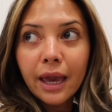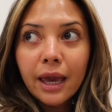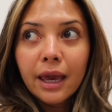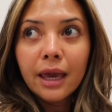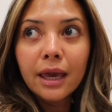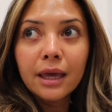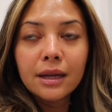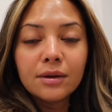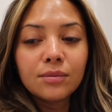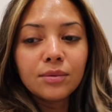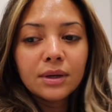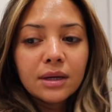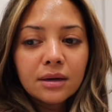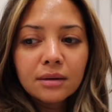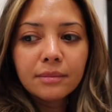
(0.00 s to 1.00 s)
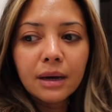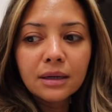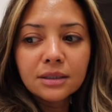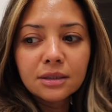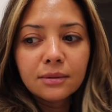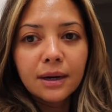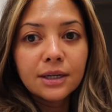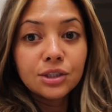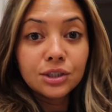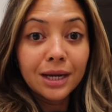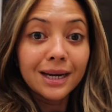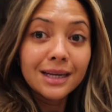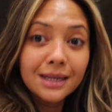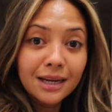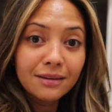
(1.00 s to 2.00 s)
and we are about to watch
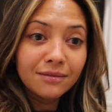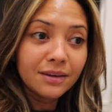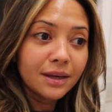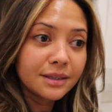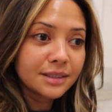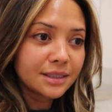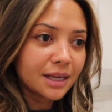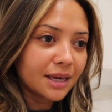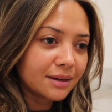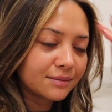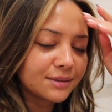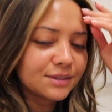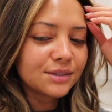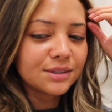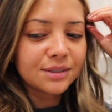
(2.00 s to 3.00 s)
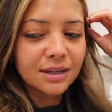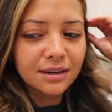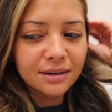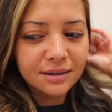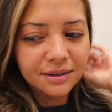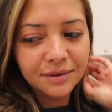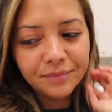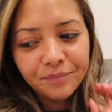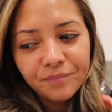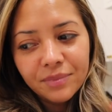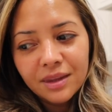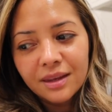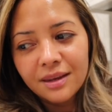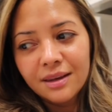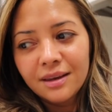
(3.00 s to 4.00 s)
90 Day Fiancé, which is our
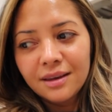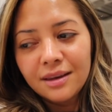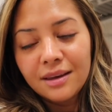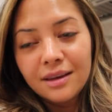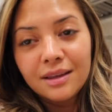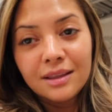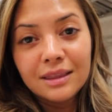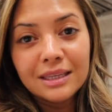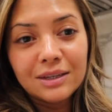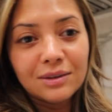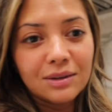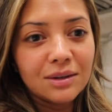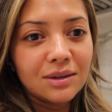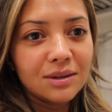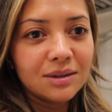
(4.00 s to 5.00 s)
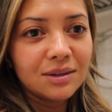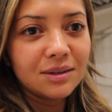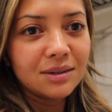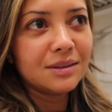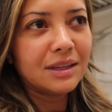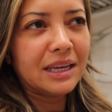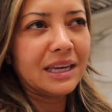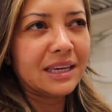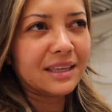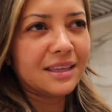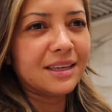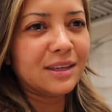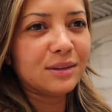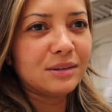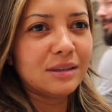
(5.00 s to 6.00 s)
little,
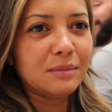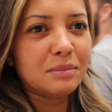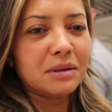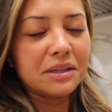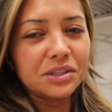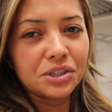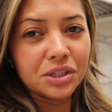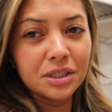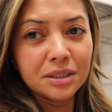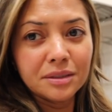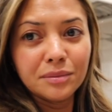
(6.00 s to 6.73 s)
like, guilty pleasure.